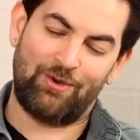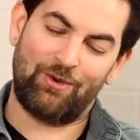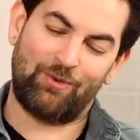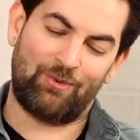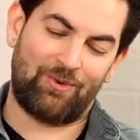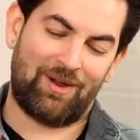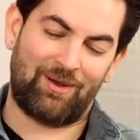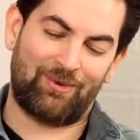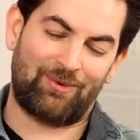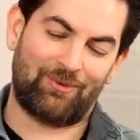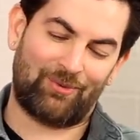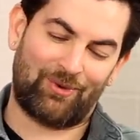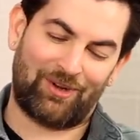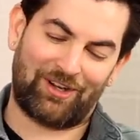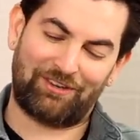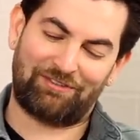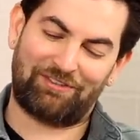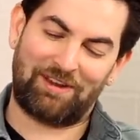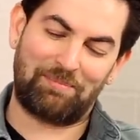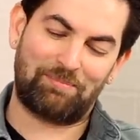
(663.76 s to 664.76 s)
oh wow,
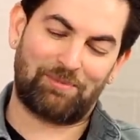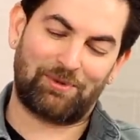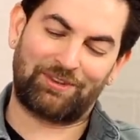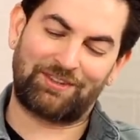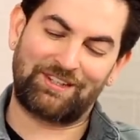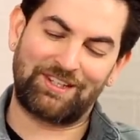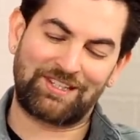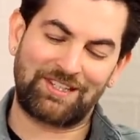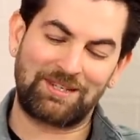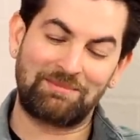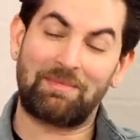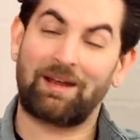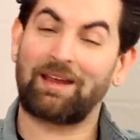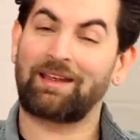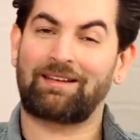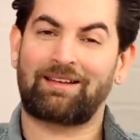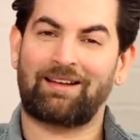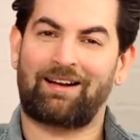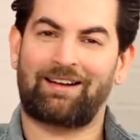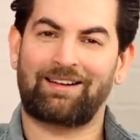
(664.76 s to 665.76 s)
what if I put this in my
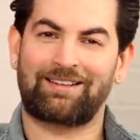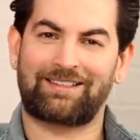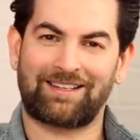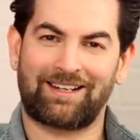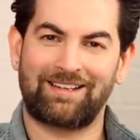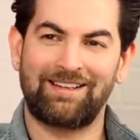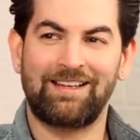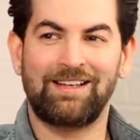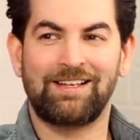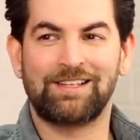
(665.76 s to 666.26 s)
cart?